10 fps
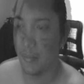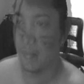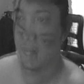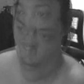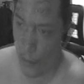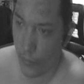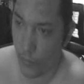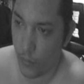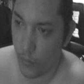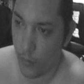
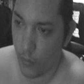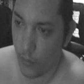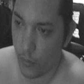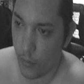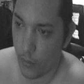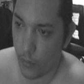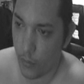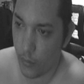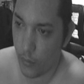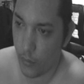
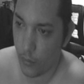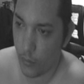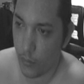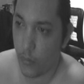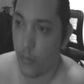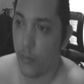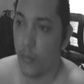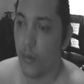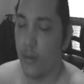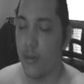No one is speaking in this clip.